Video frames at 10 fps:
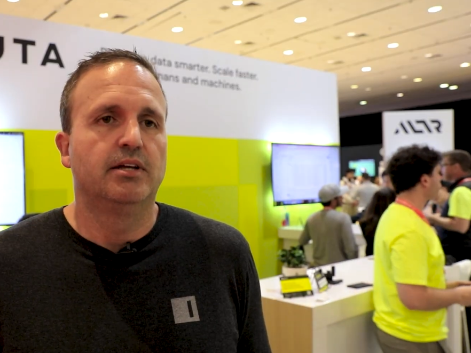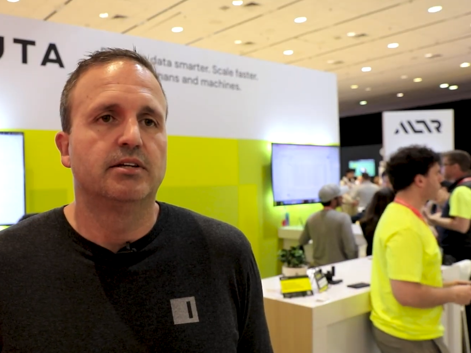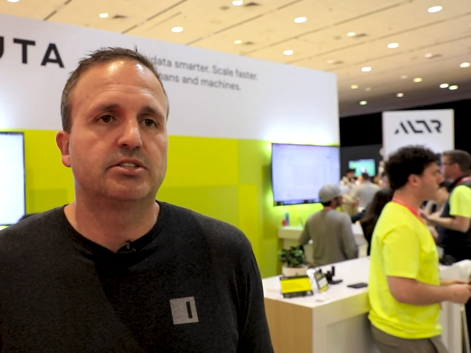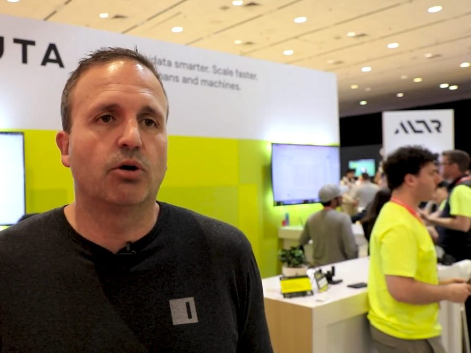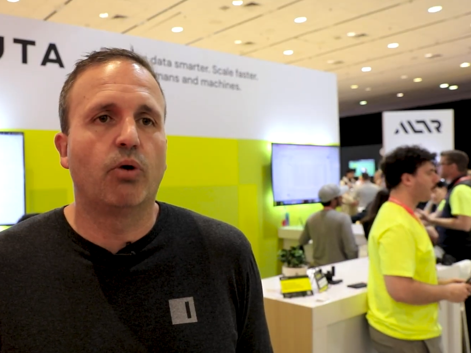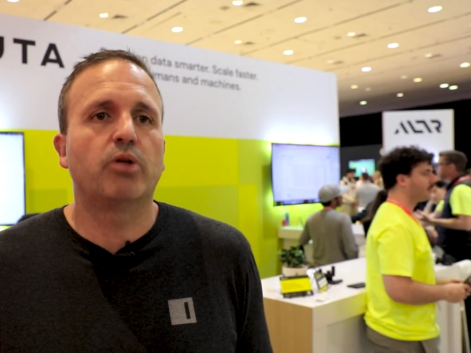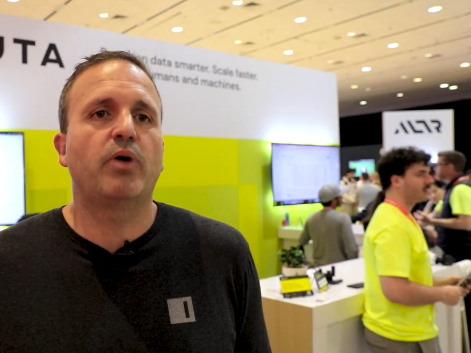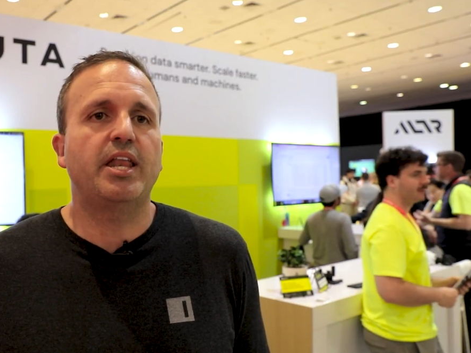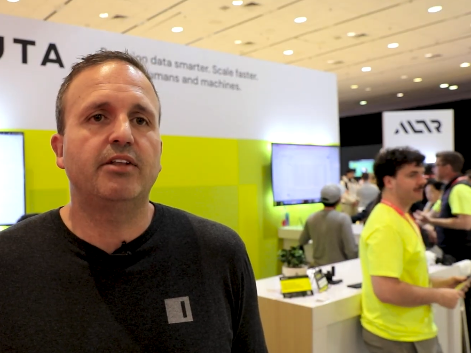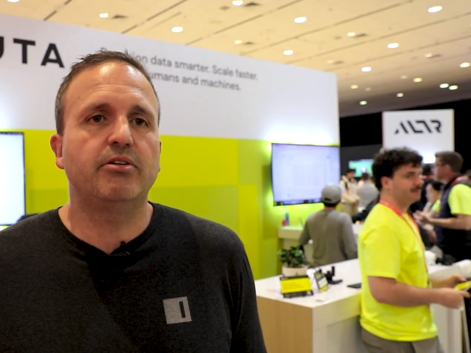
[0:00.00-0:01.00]
So one
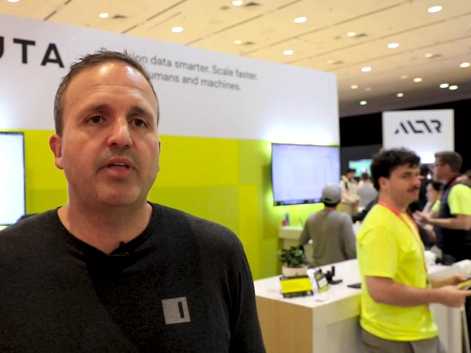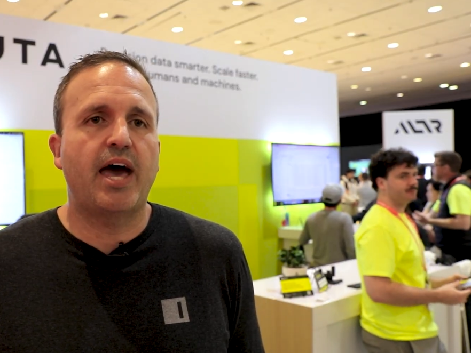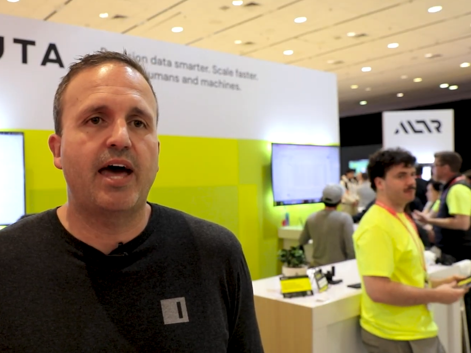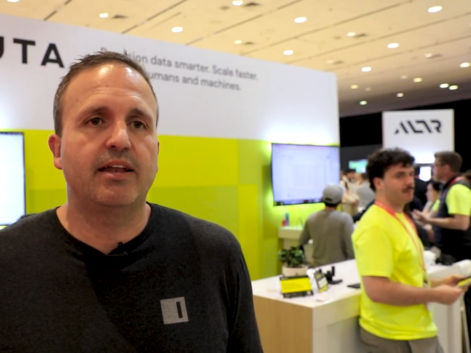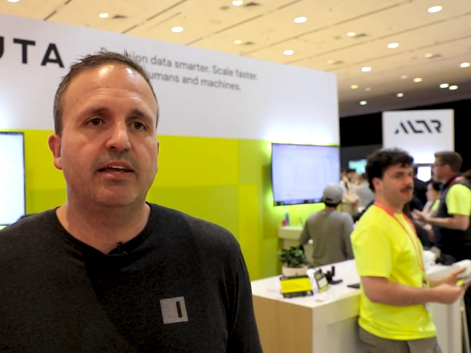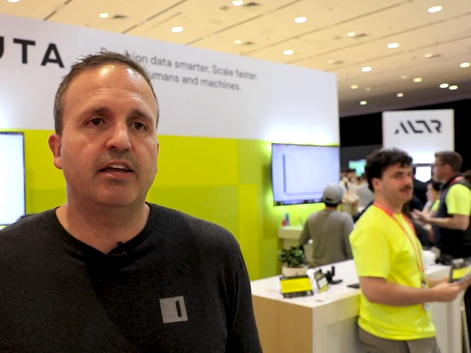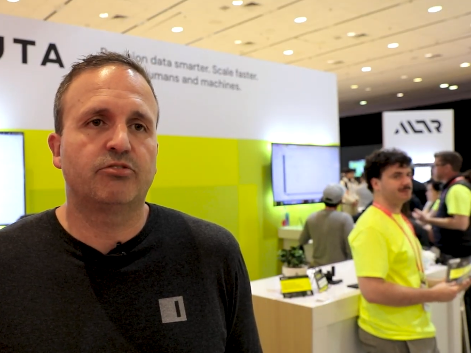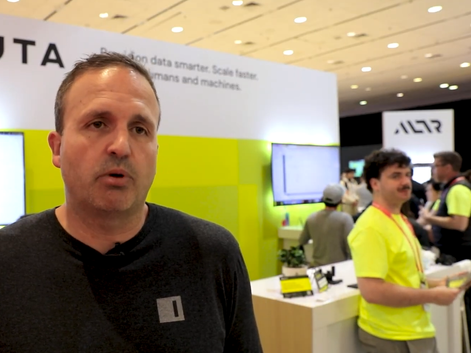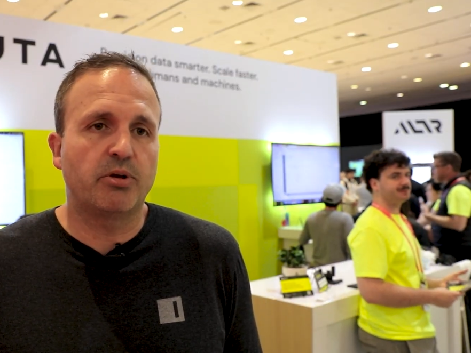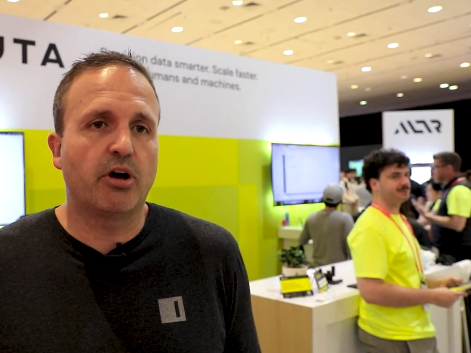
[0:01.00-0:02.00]
way to do that is
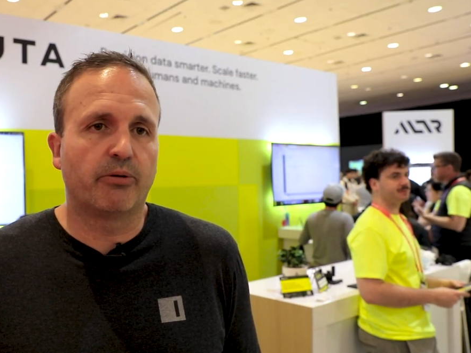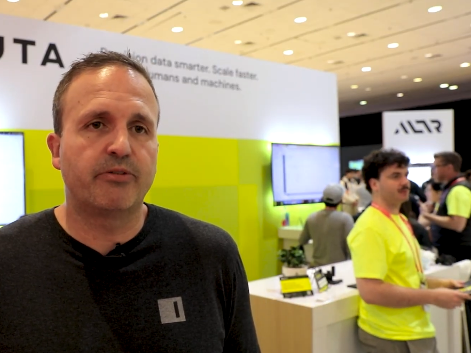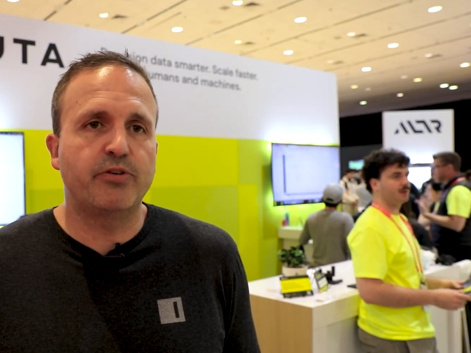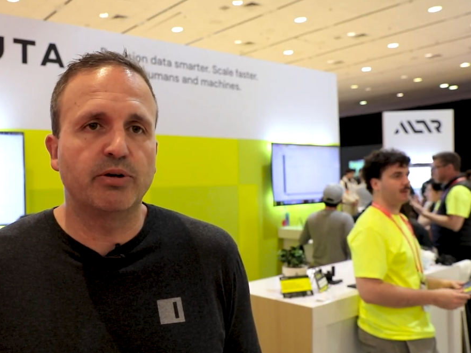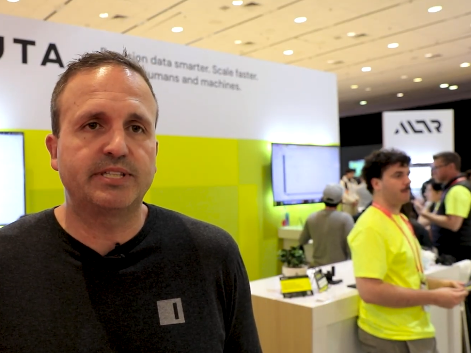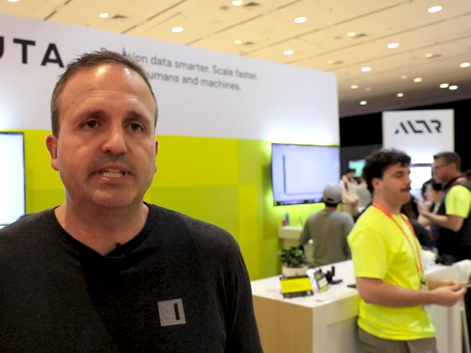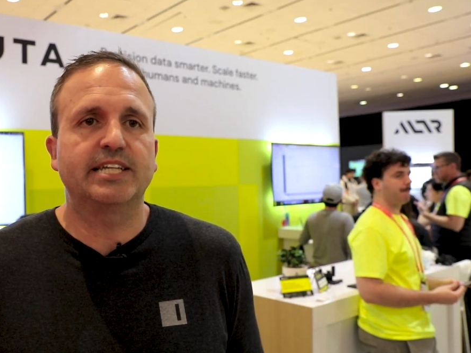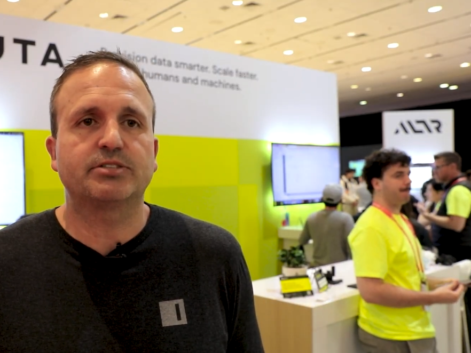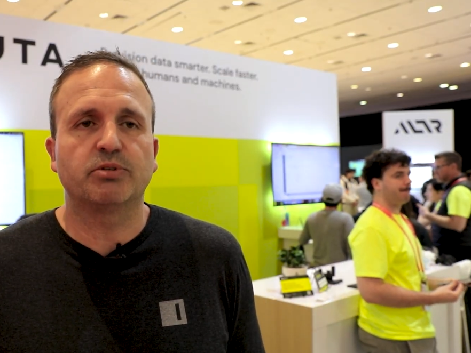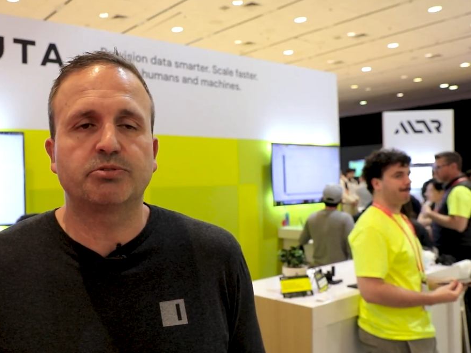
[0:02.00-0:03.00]
what we call Review
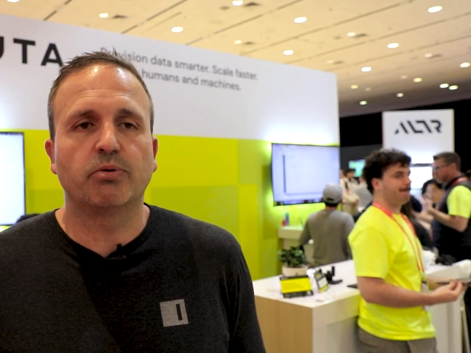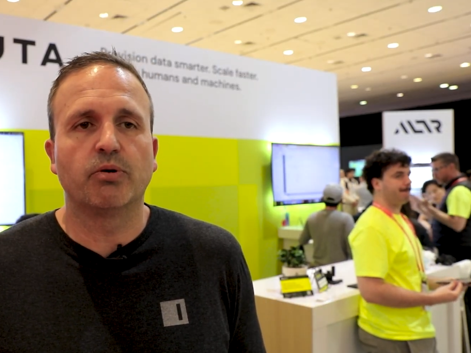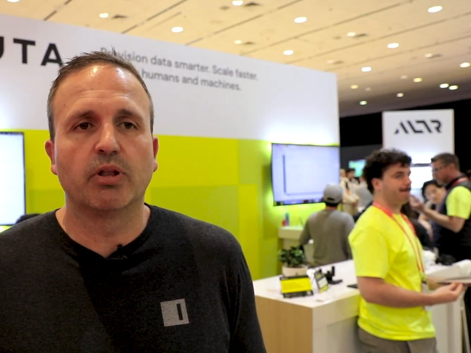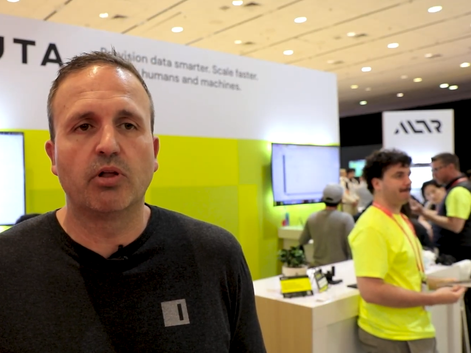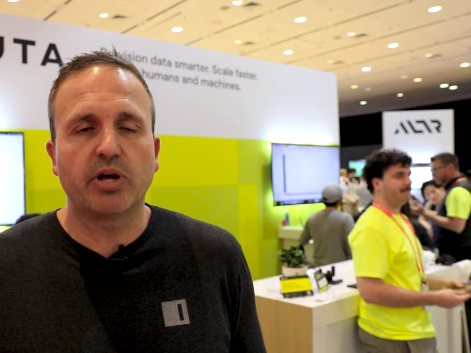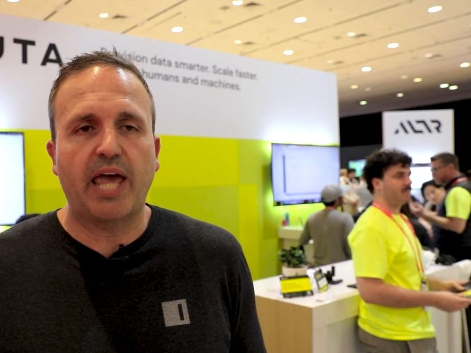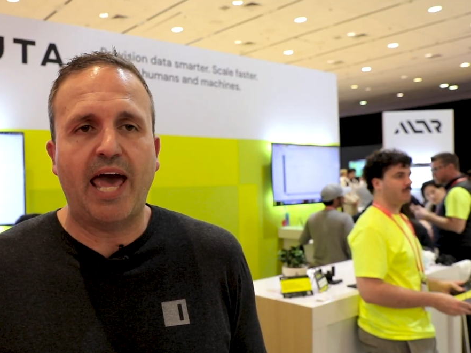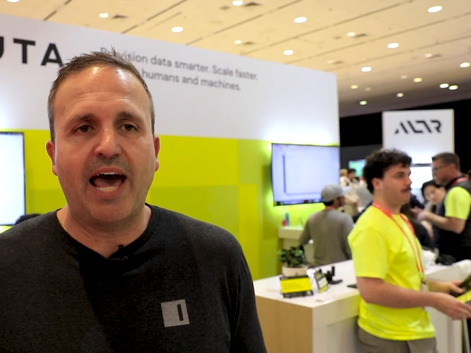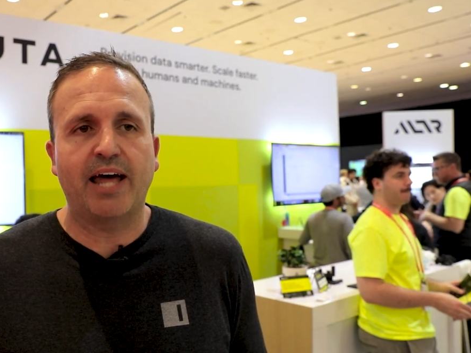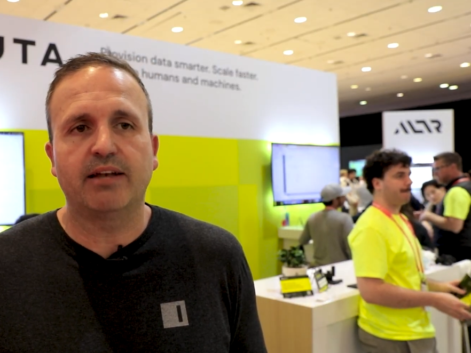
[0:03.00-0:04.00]
Assist, which will look
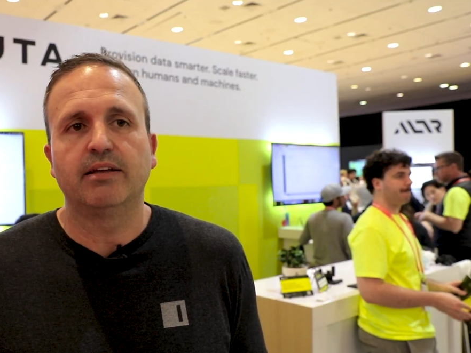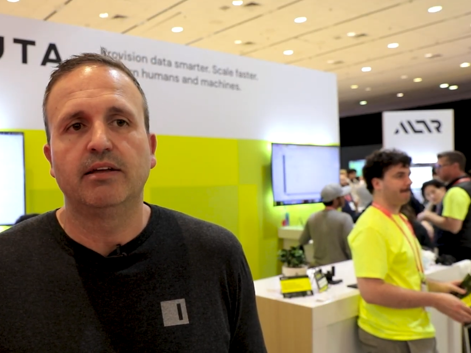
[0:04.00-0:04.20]
at